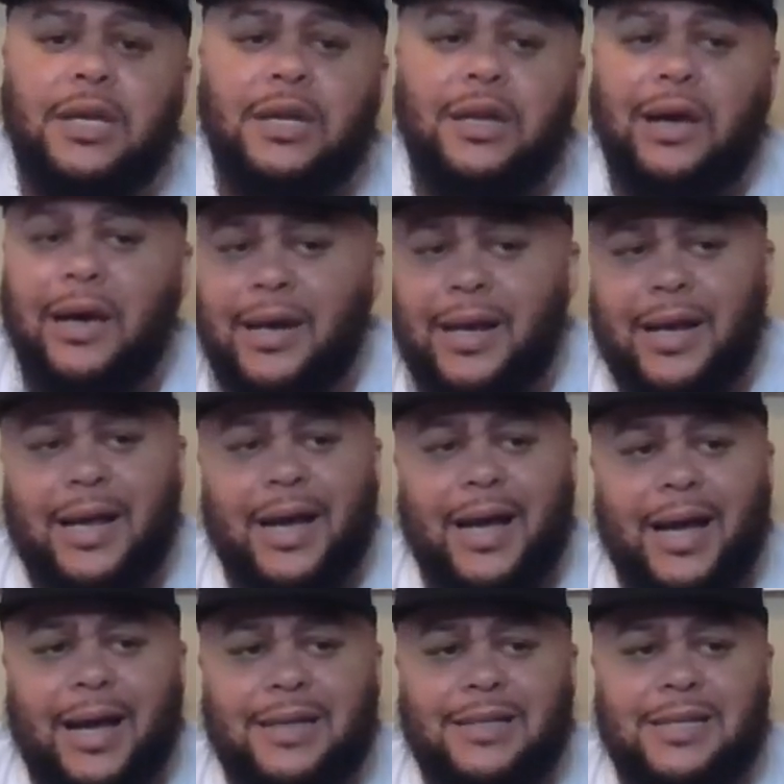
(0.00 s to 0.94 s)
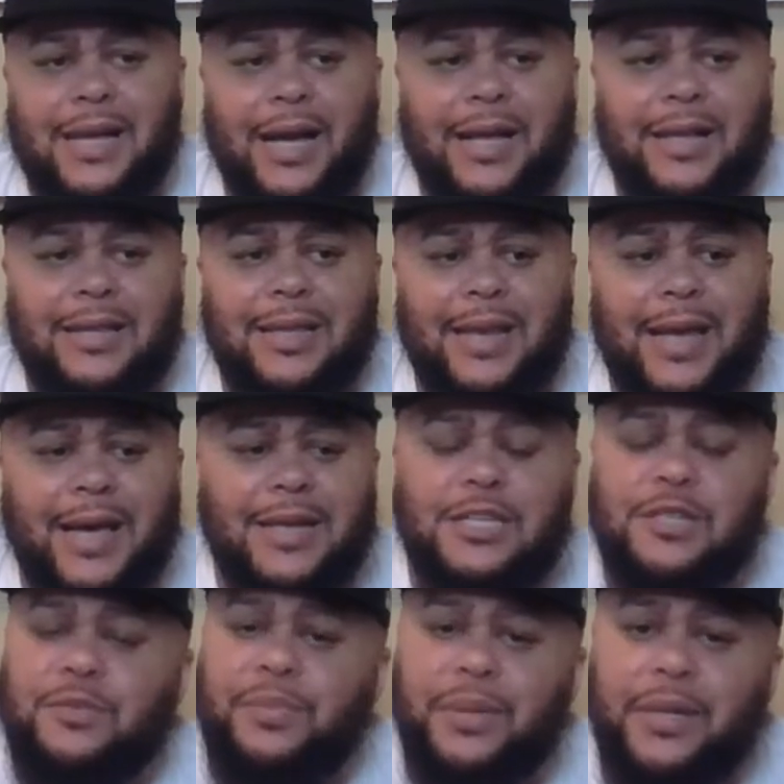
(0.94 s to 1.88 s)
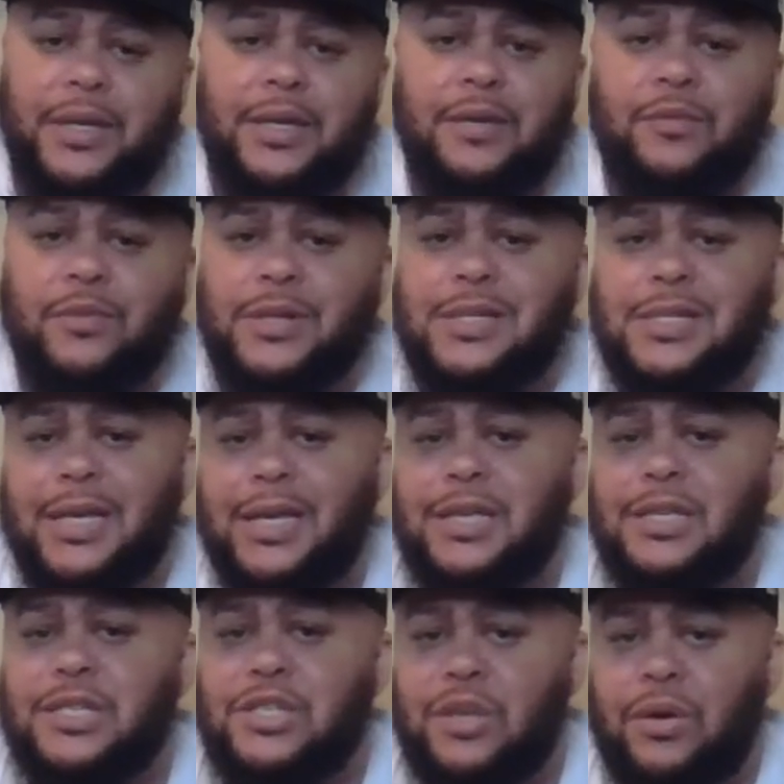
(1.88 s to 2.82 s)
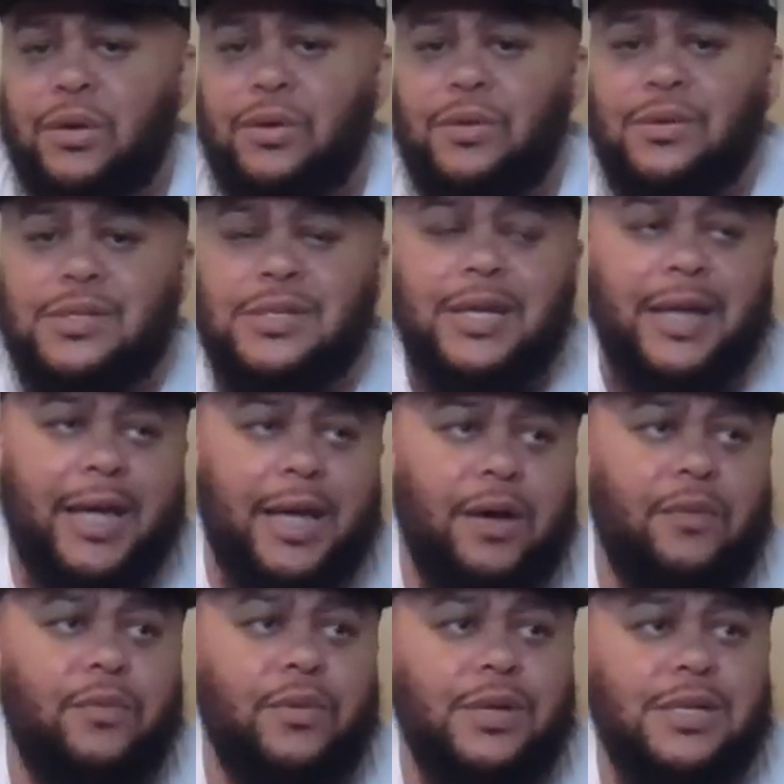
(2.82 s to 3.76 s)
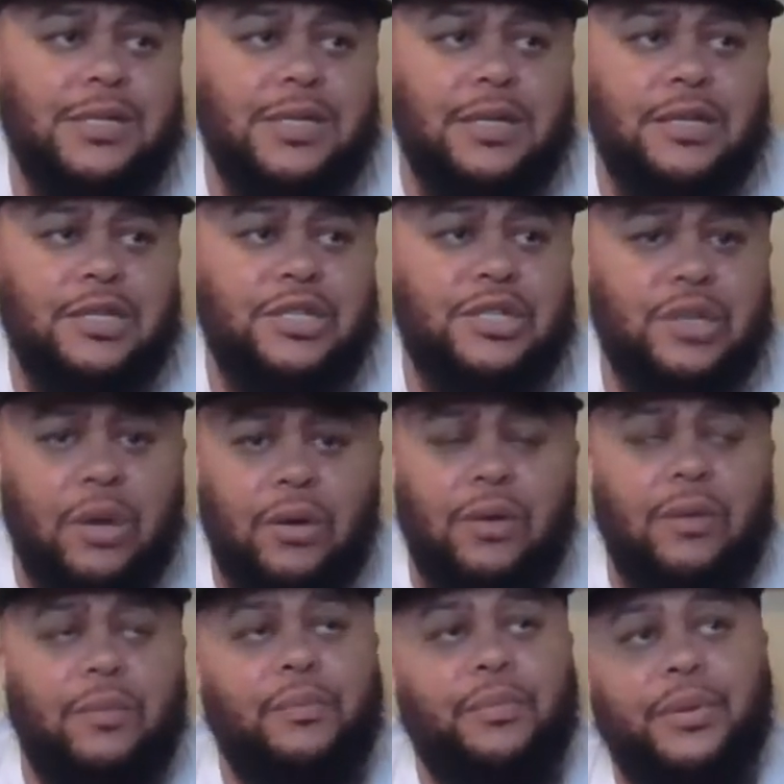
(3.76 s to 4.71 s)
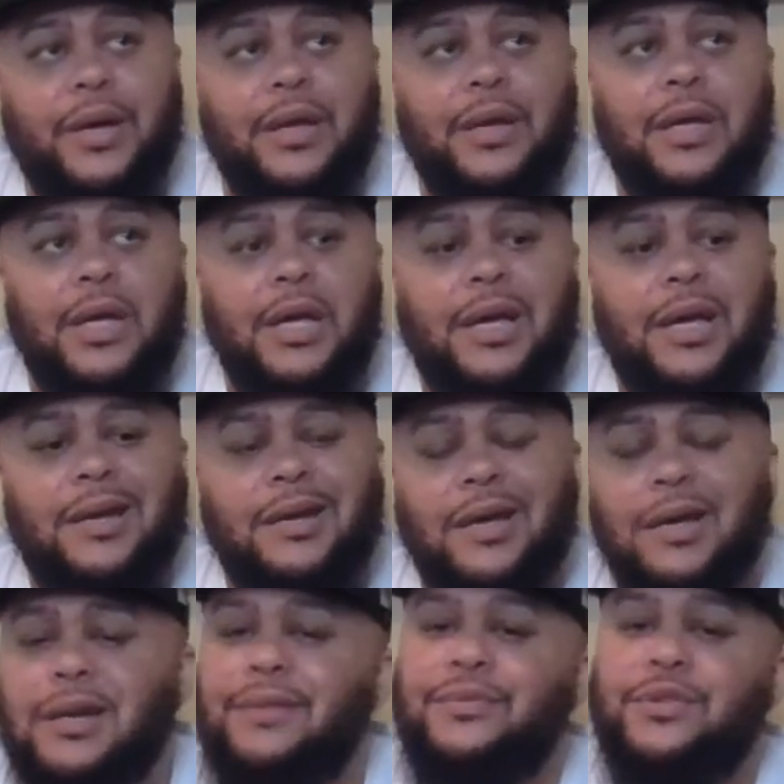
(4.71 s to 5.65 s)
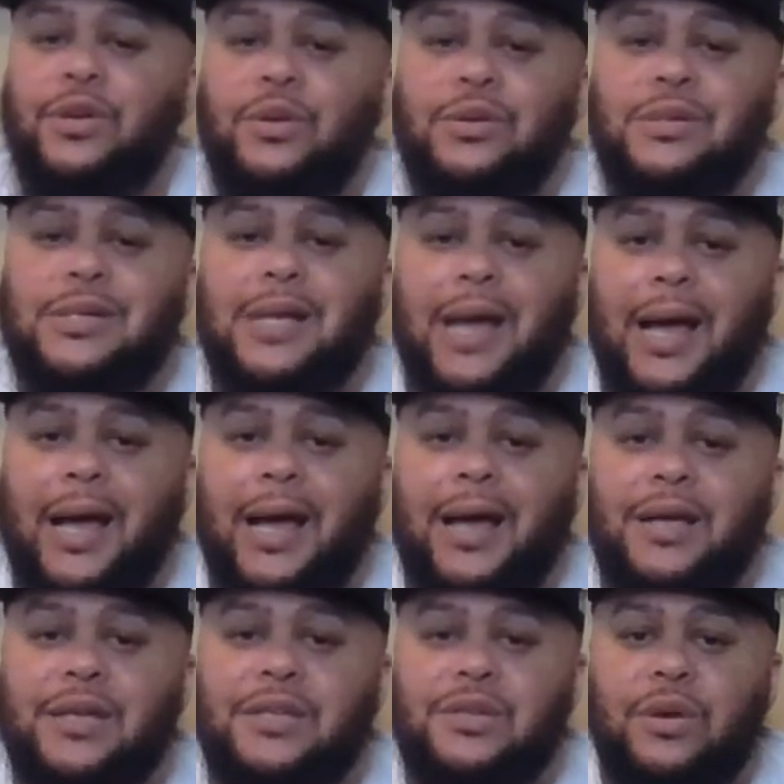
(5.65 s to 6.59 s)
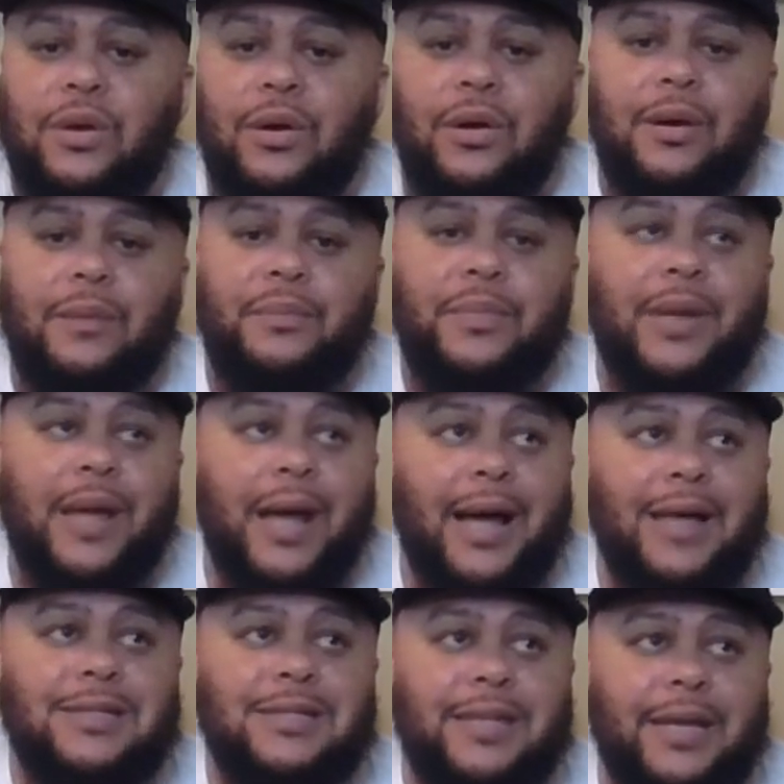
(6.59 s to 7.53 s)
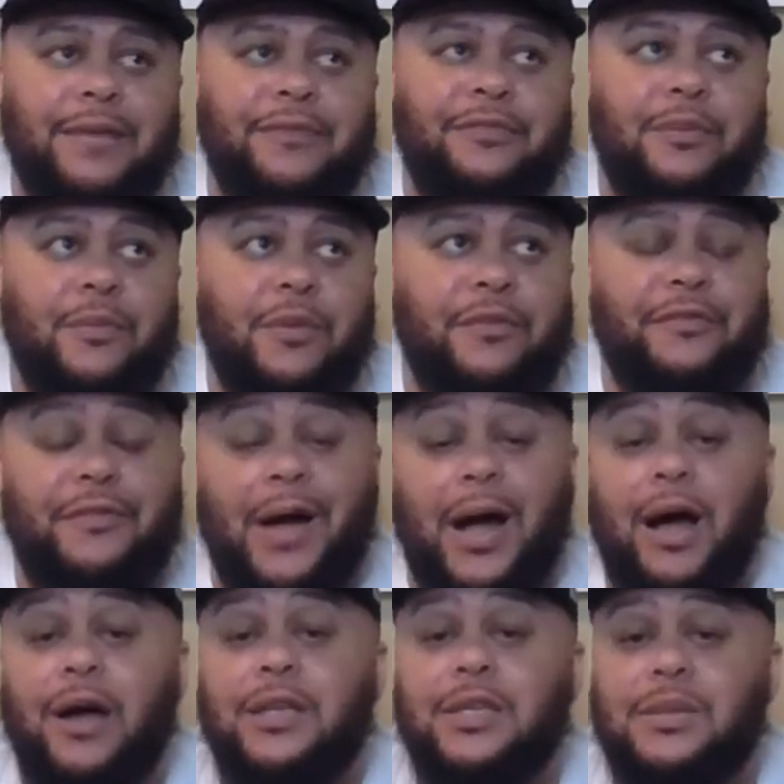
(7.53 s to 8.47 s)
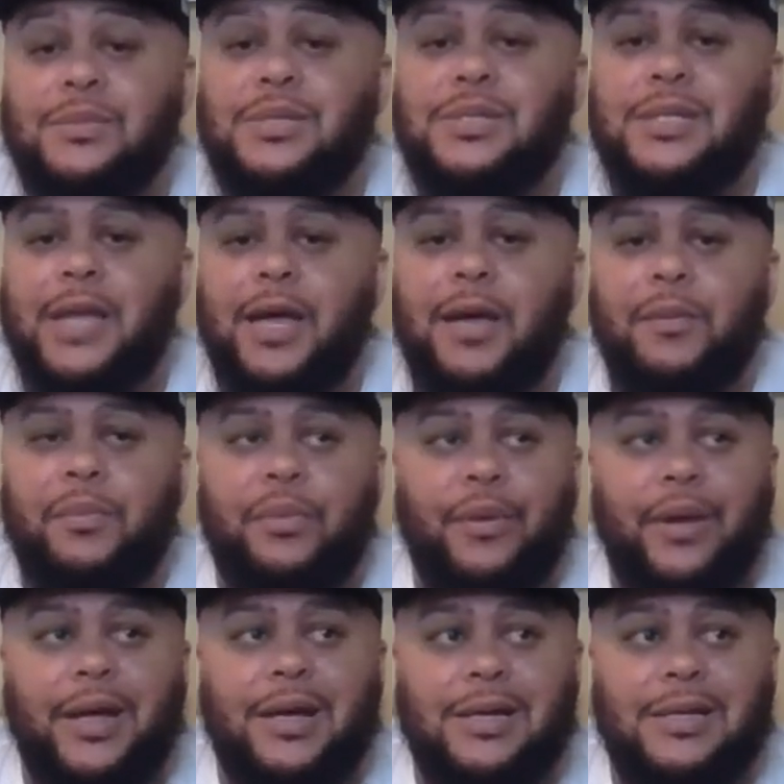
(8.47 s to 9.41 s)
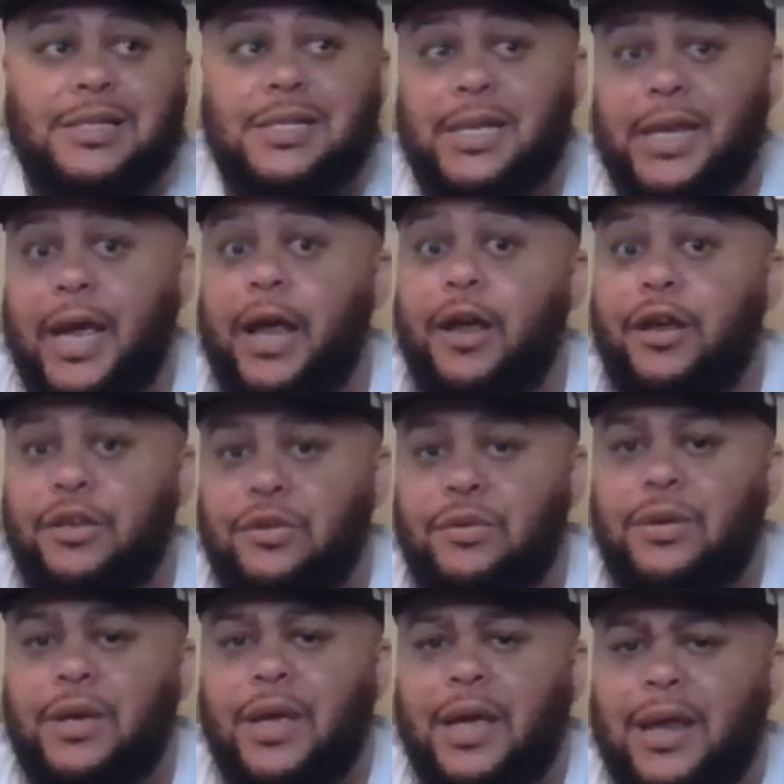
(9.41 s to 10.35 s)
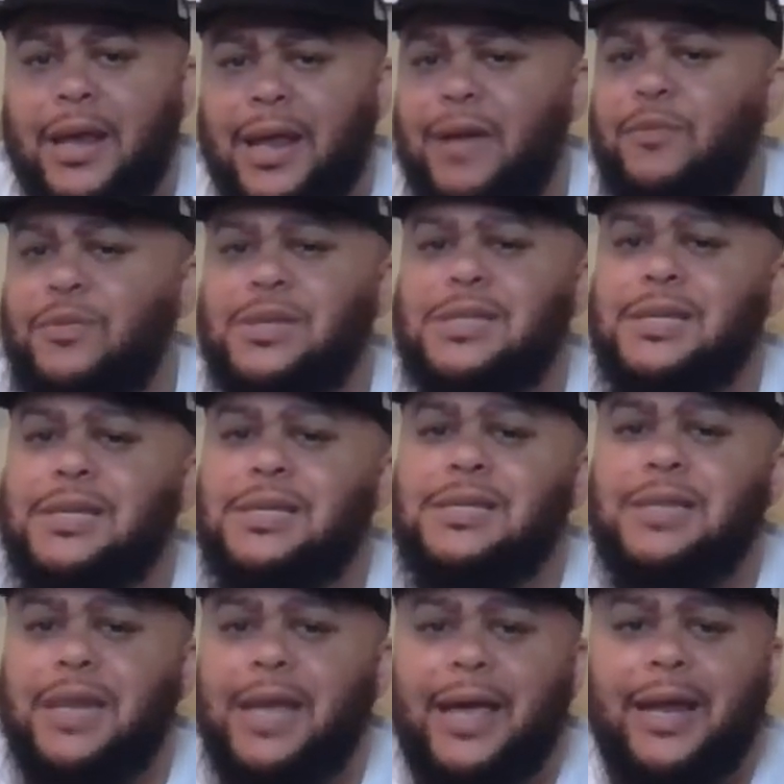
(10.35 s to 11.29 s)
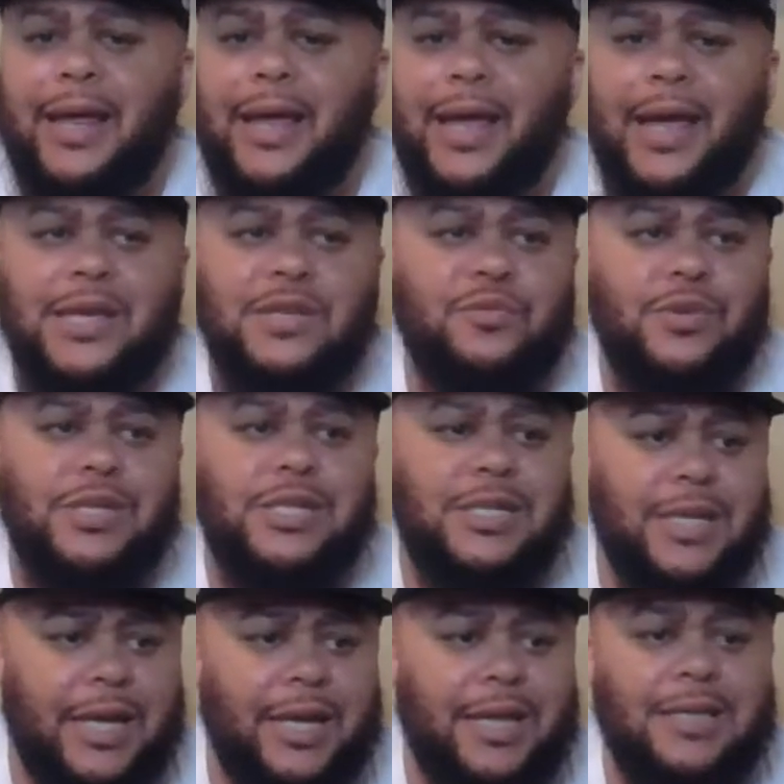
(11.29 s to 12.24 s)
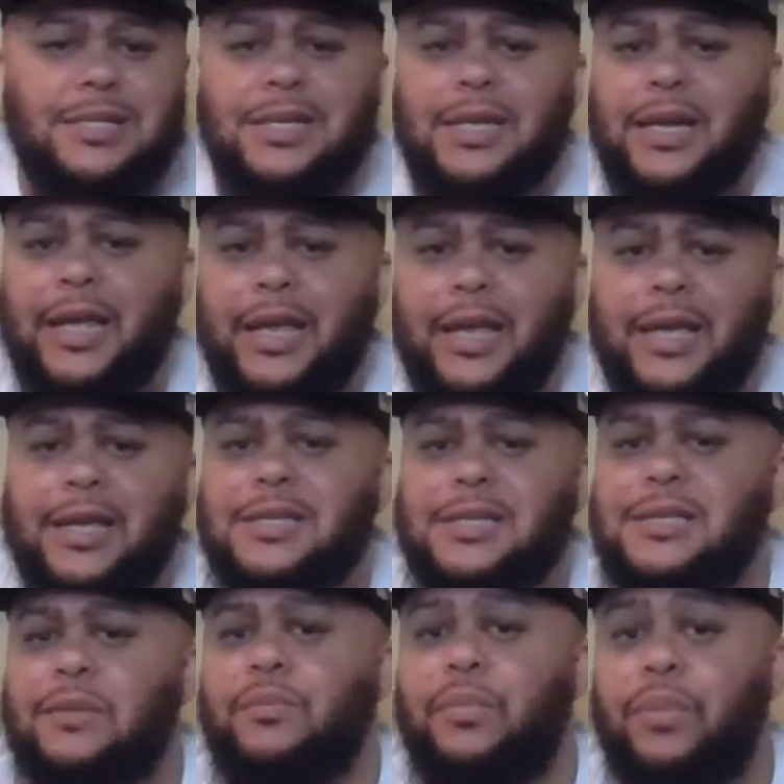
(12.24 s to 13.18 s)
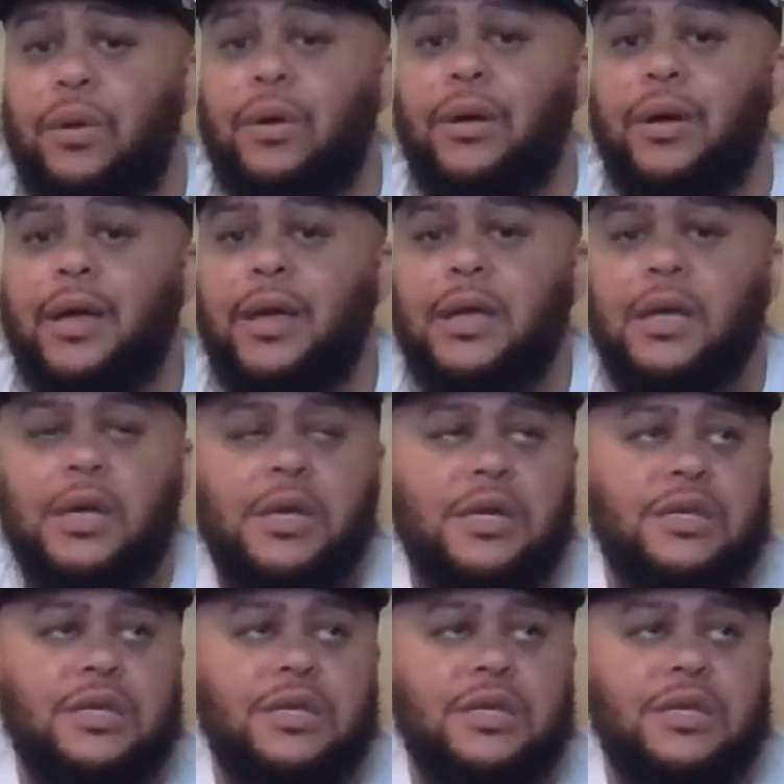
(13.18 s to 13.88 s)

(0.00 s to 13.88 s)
The other guys got a lot of speed with Zay Jones and Edwards and Deshaun, but none of those guys are guys that, from a volume standpoint, could scare you like what Cincinnati has with Chase and Higgins and Boyd.